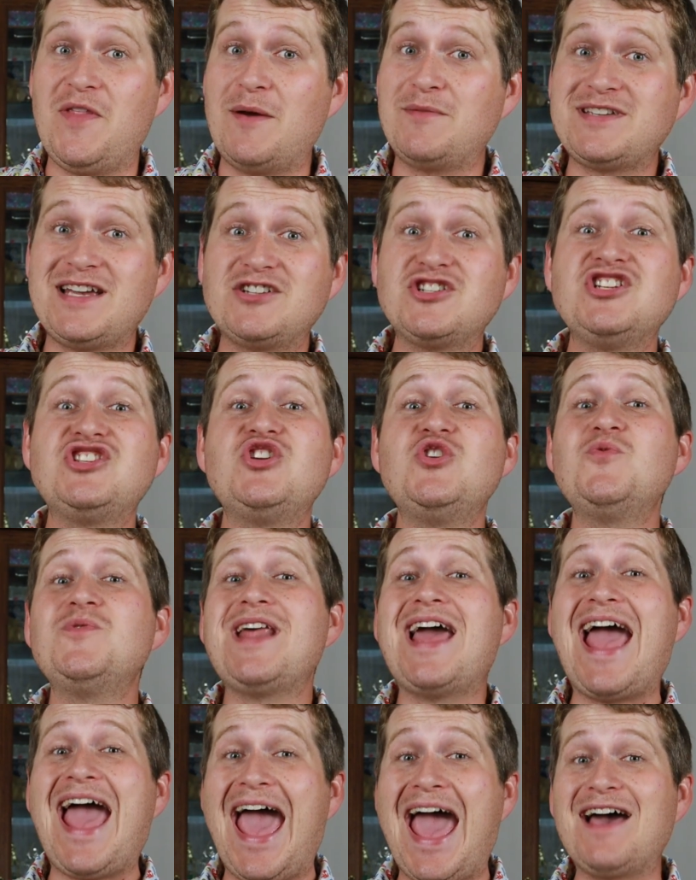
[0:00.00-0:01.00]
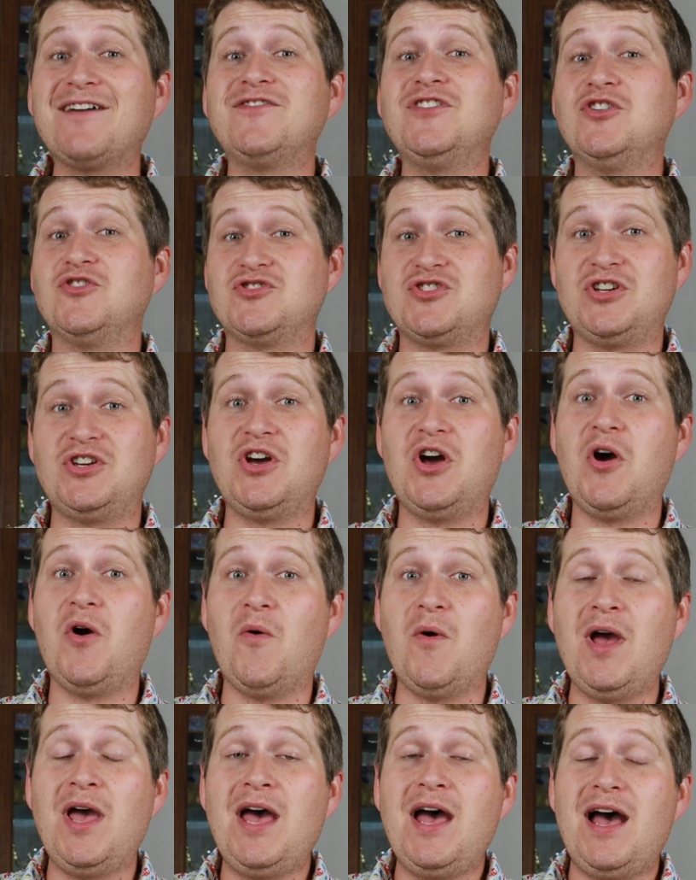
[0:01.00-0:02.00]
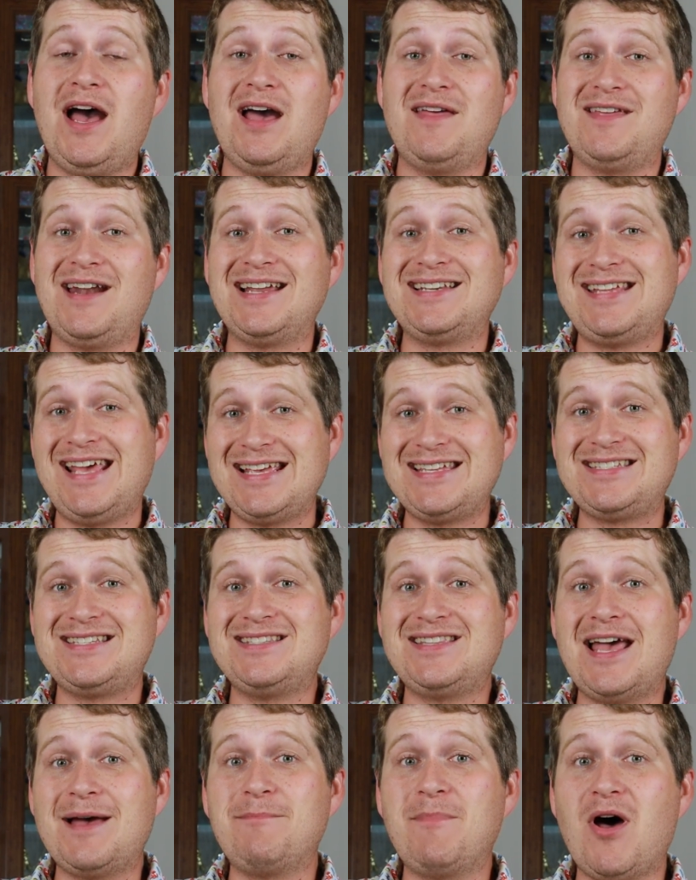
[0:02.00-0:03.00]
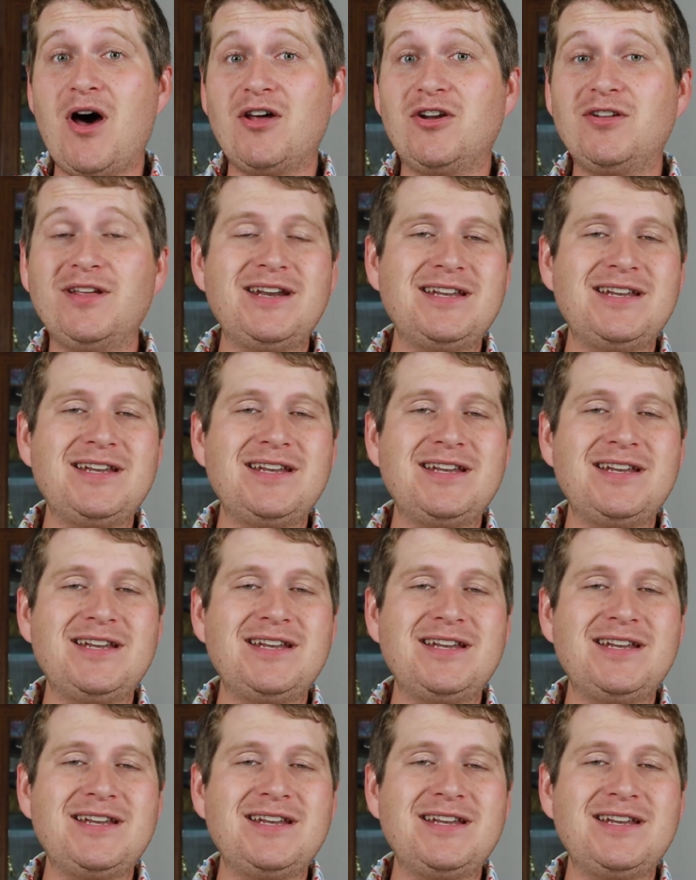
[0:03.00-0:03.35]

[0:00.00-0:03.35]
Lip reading: That was actually 2.5 years ago that I tested that model,